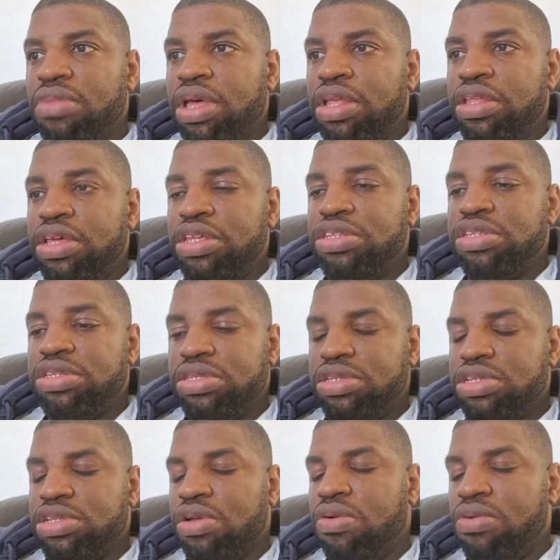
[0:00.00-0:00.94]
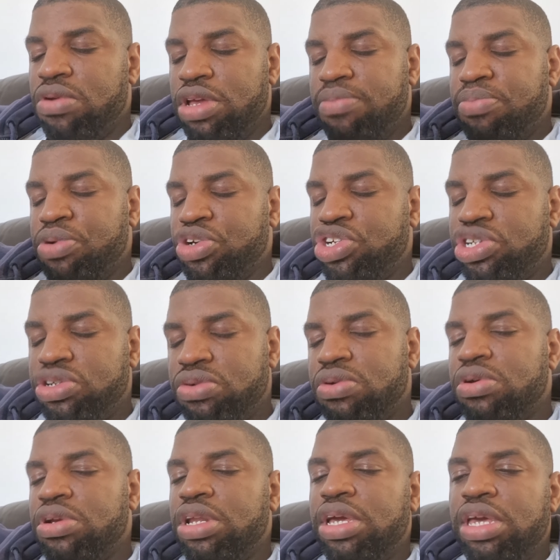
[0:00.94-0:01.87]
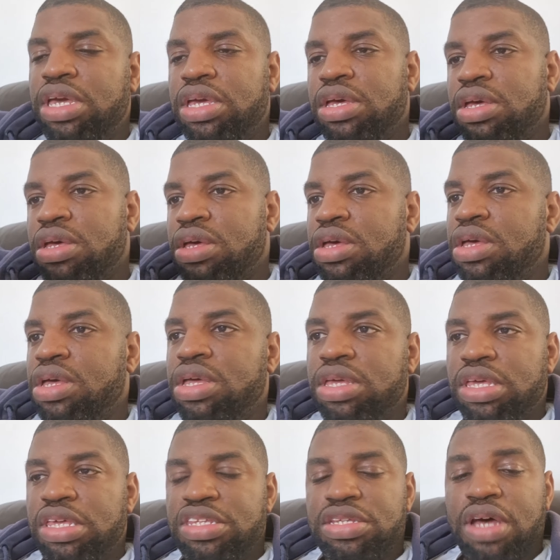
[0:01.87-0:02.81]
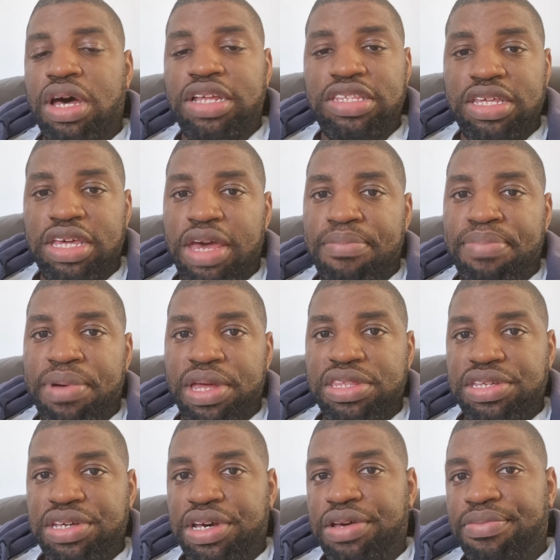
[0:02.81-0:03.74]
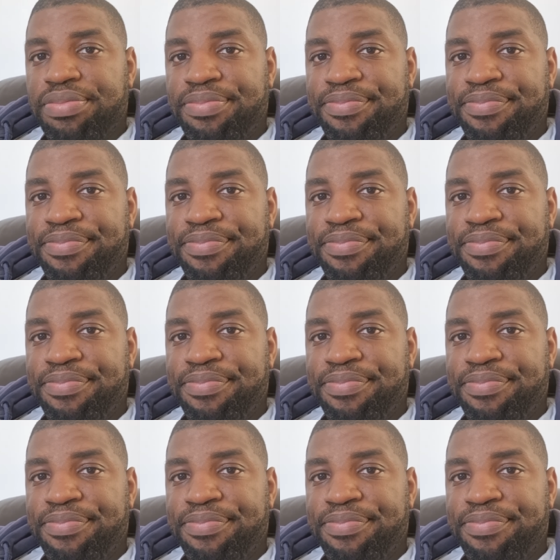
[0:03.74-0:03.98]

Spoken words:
And then slowly but surely, you start to get better.